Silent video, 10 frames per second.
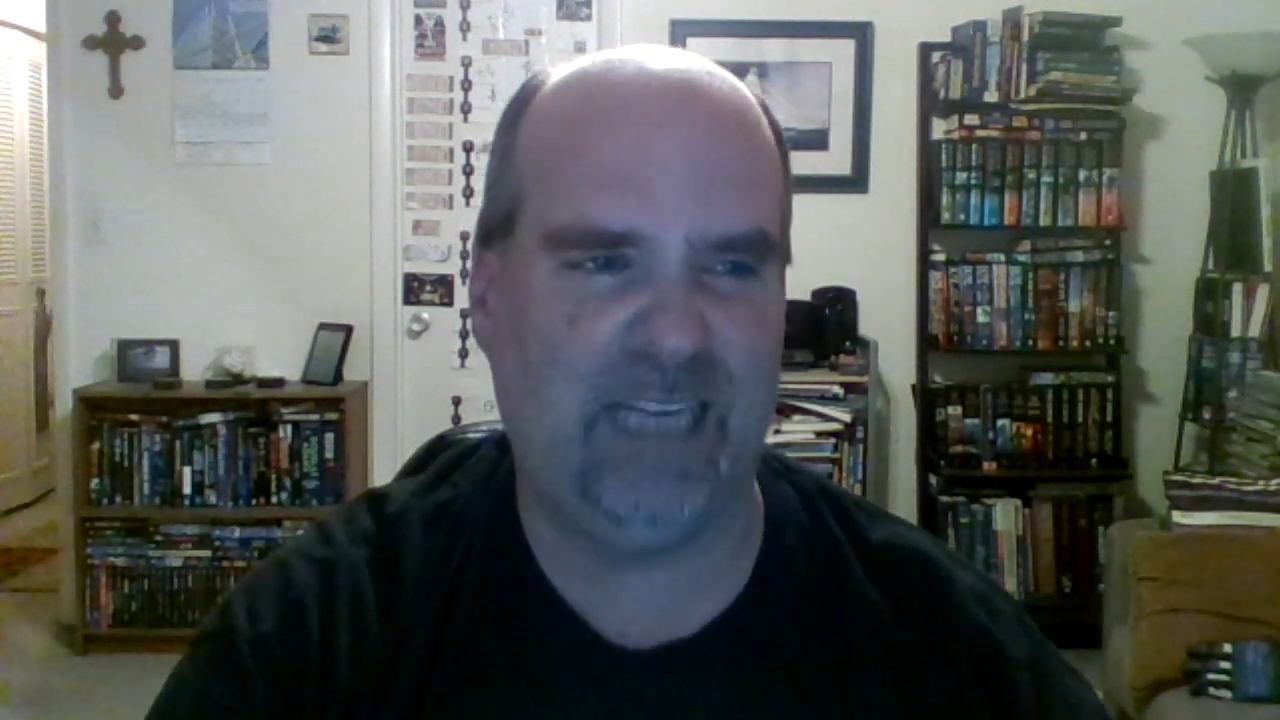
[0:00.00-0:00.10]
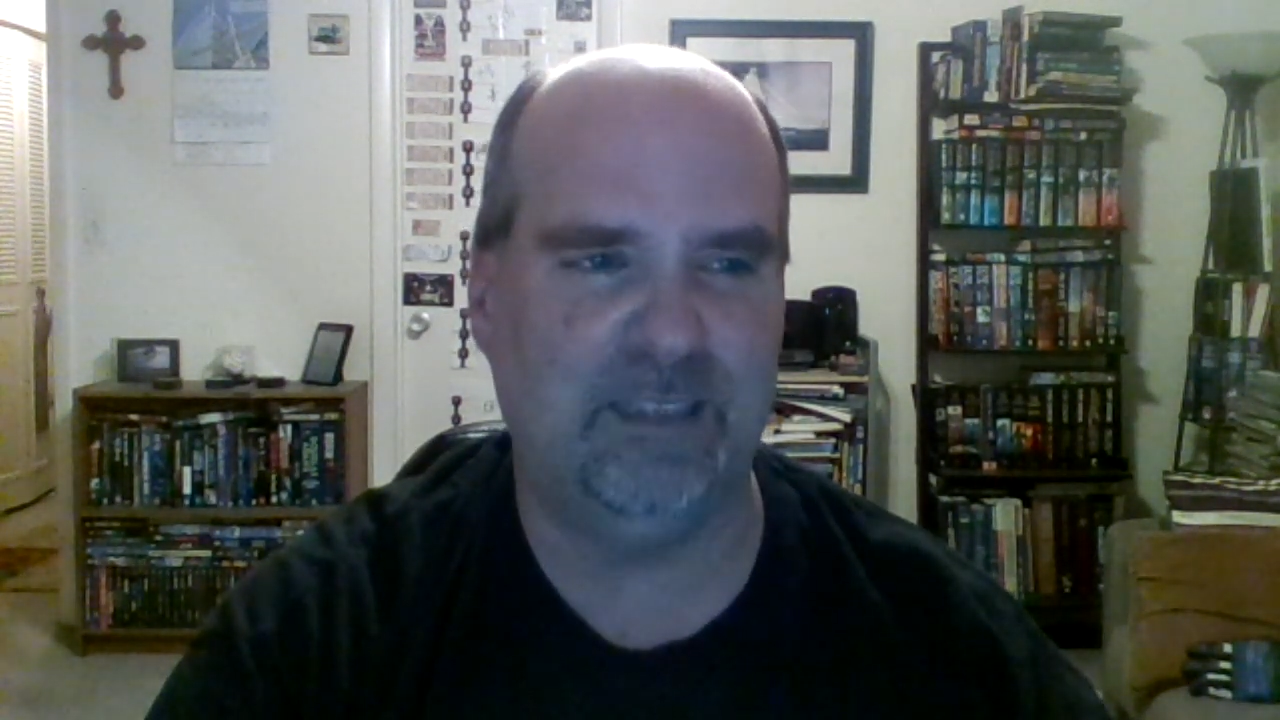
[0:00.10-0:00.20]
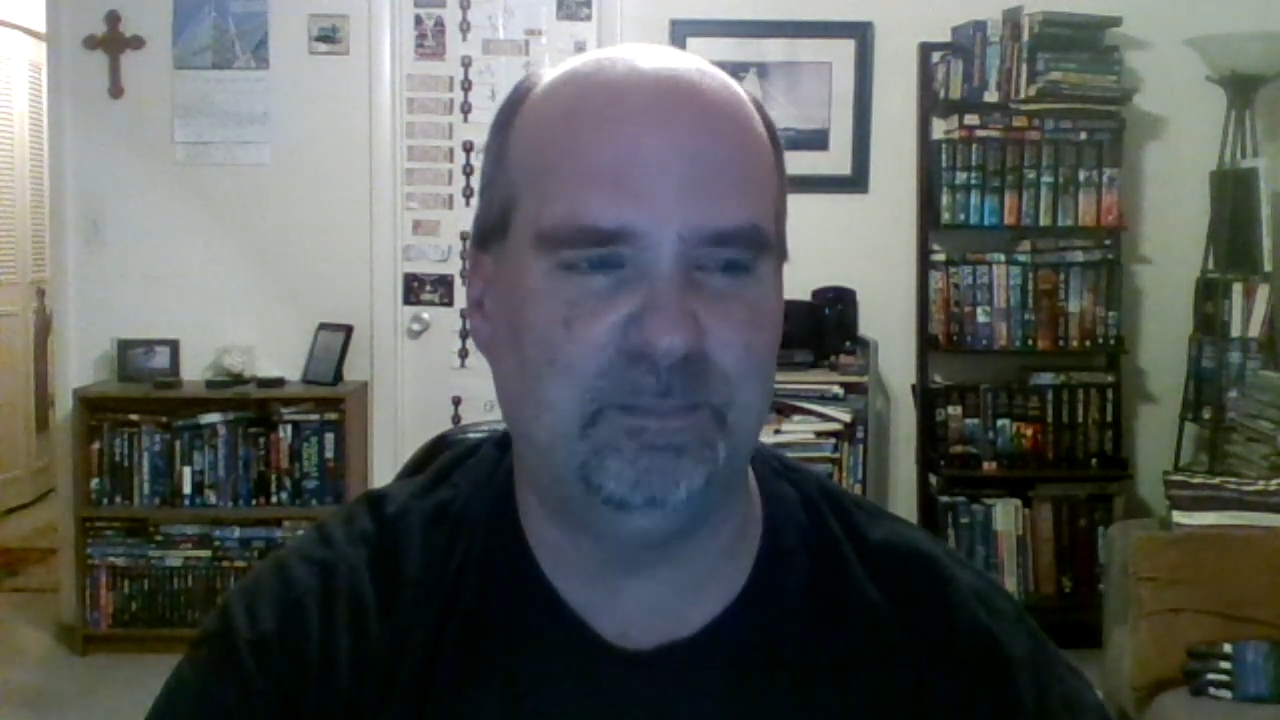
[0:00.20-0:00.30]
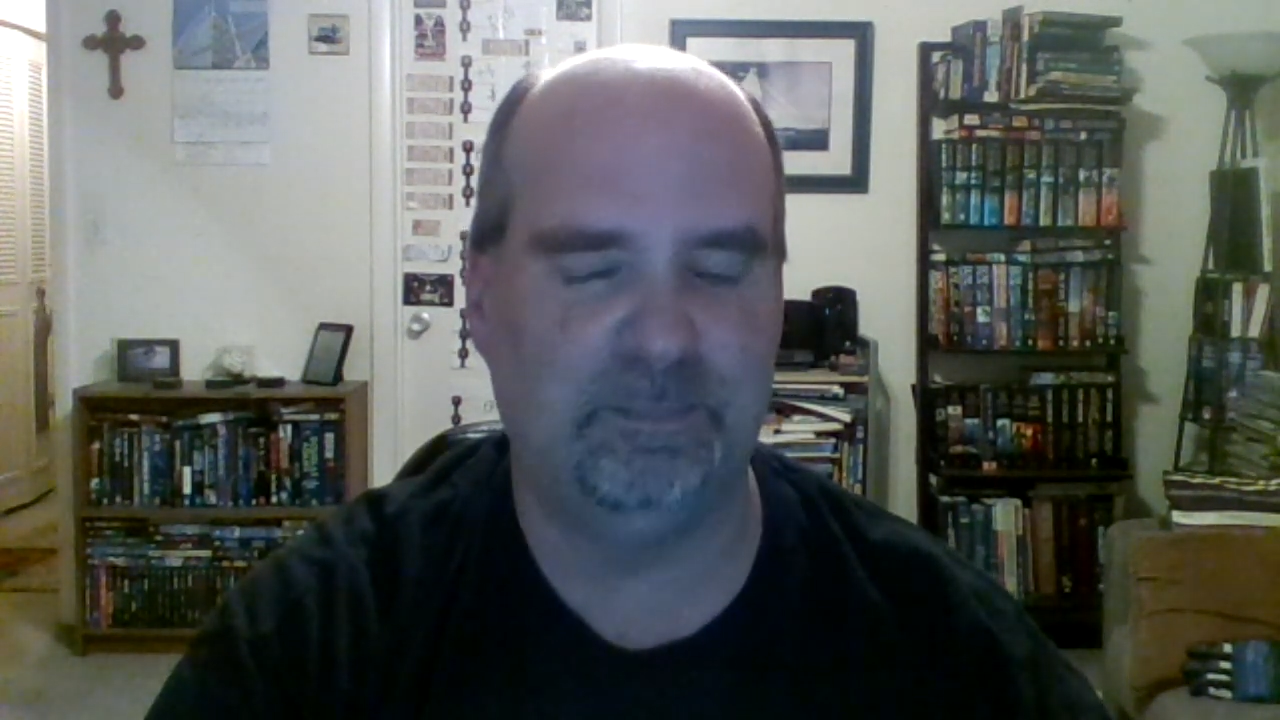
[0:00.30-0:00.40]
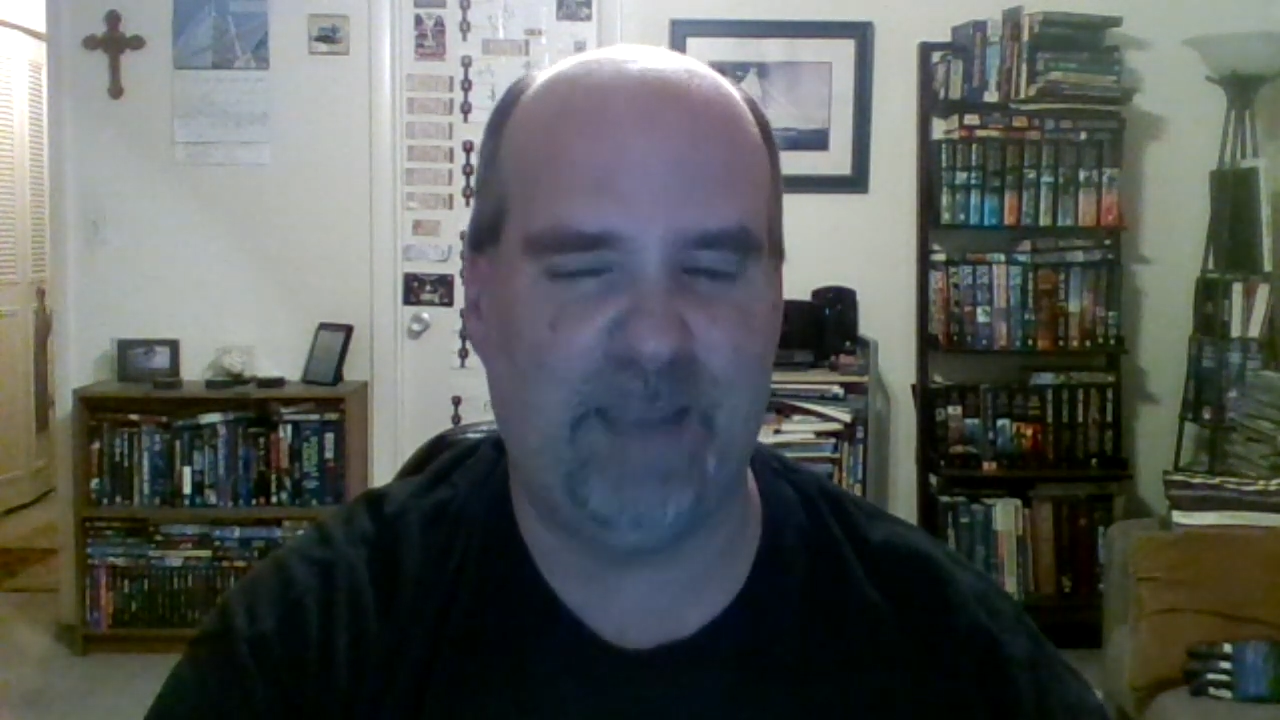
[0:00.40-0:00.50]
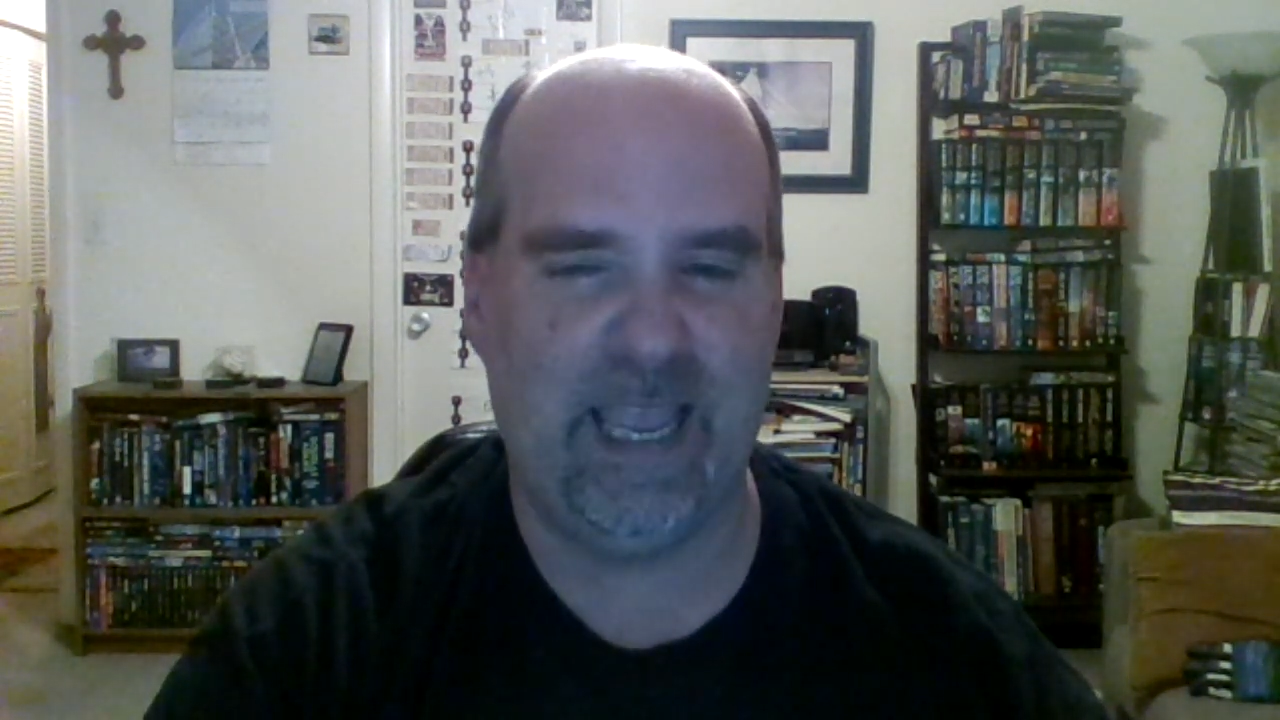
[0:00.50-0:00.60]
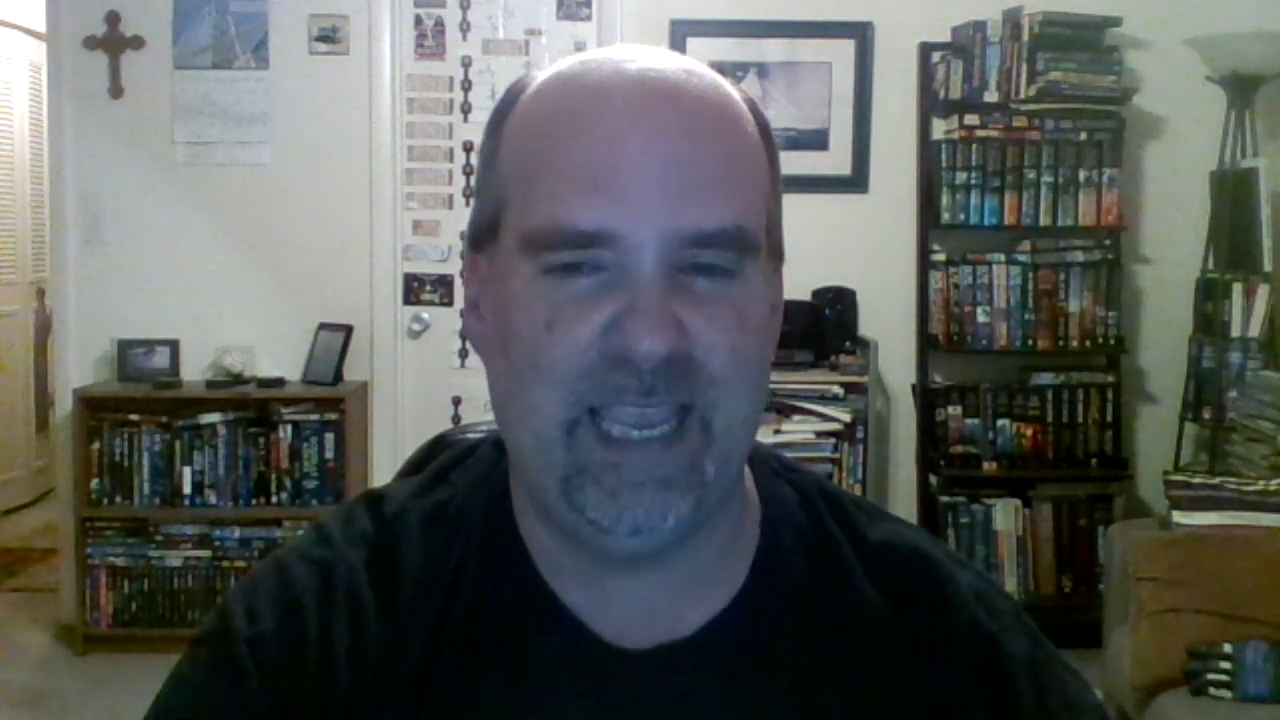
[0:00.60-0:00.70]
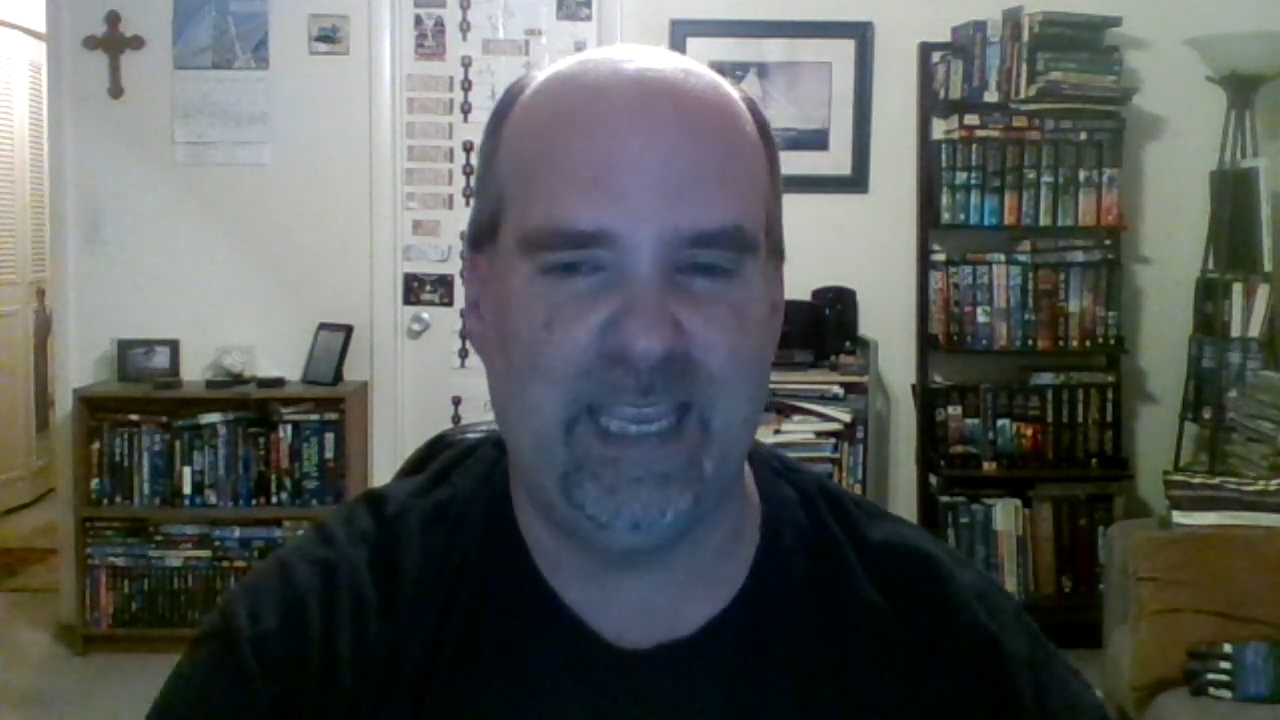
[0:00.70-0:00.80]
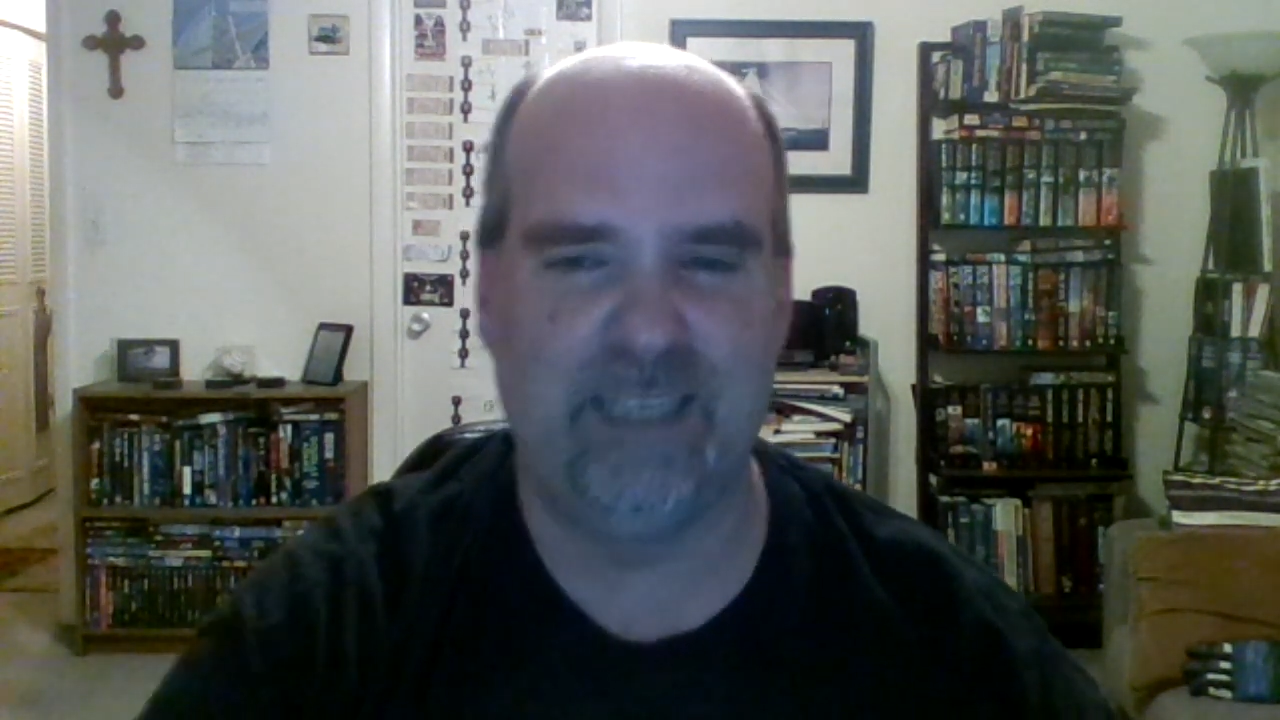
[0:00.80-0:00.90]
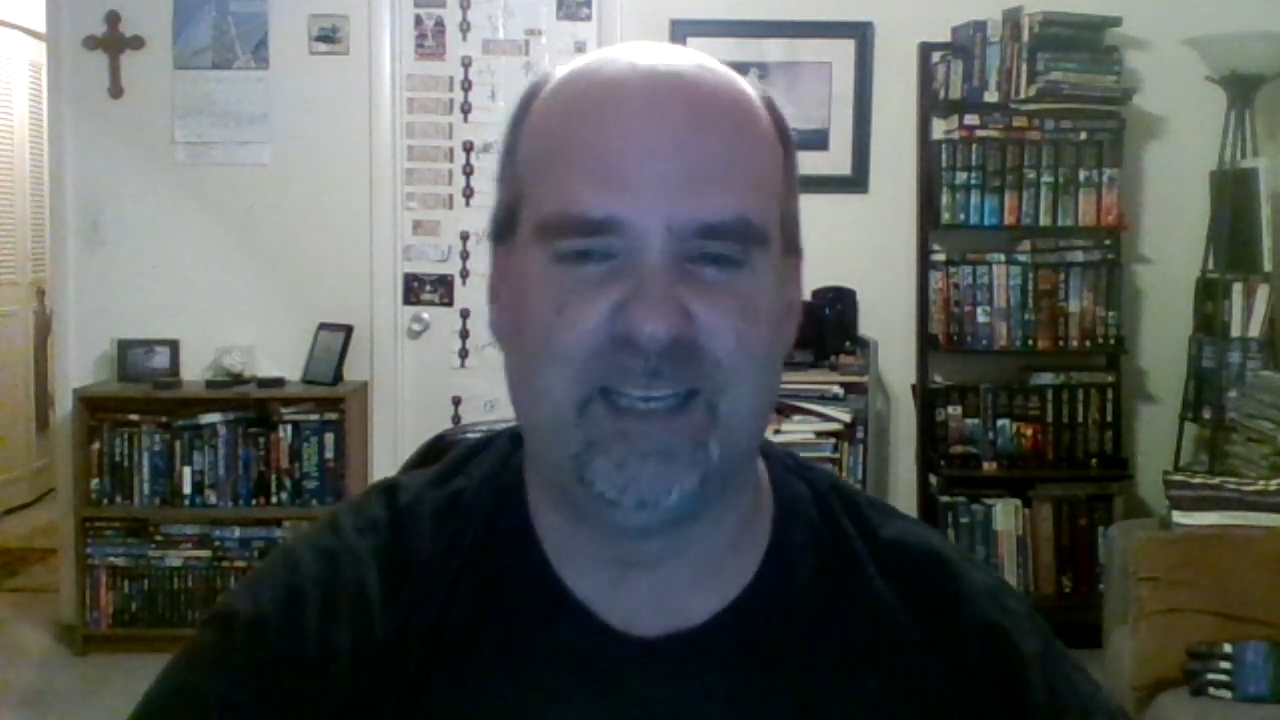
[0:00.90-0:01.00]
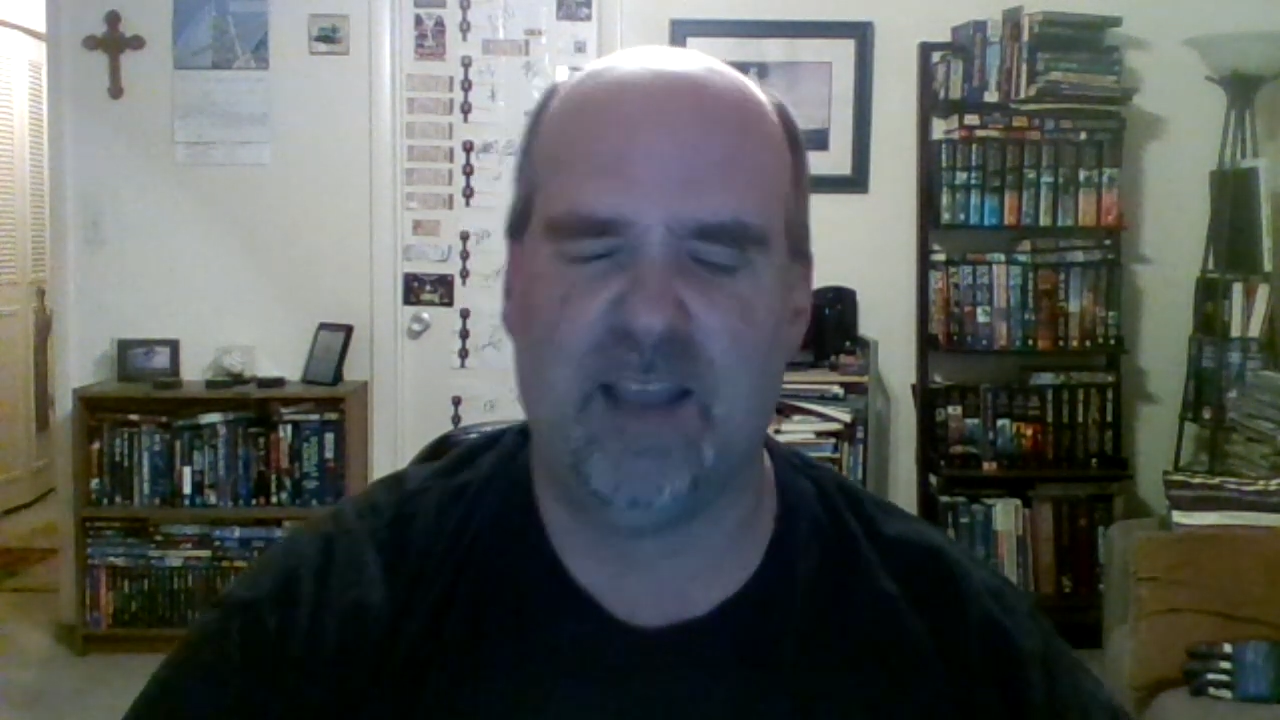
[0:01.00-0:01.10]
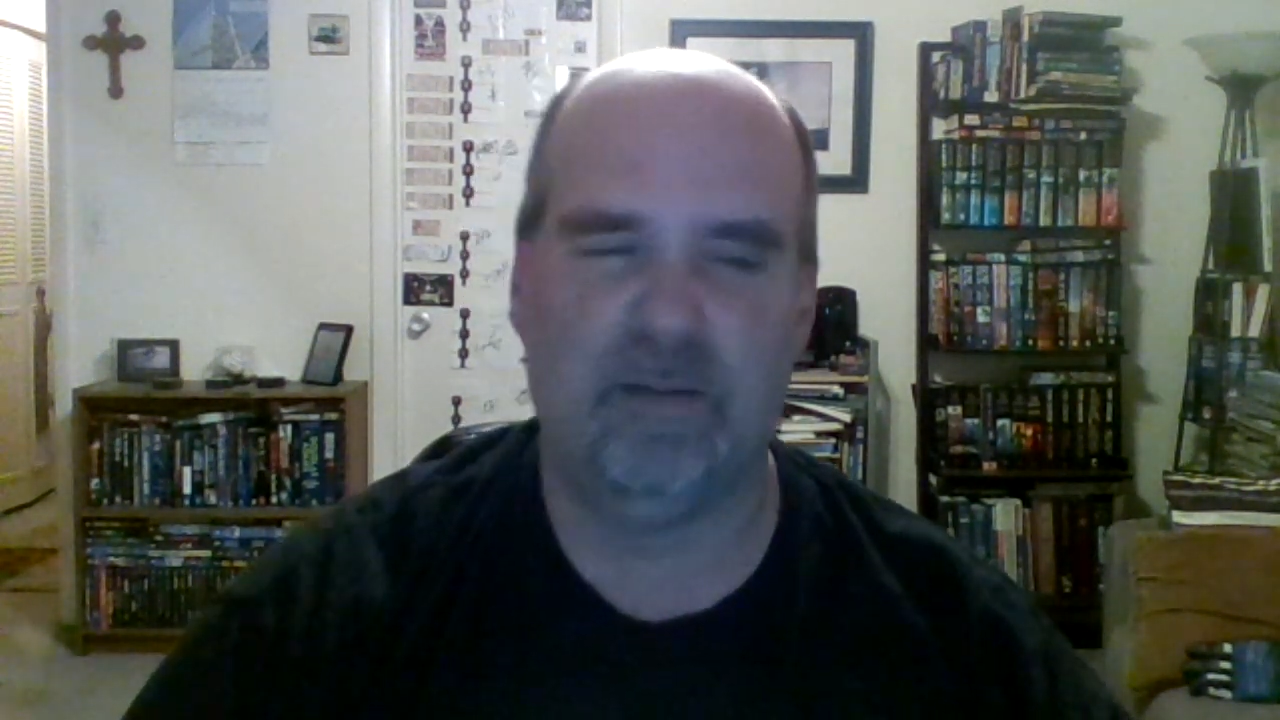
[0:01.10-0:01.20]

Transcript: last Texas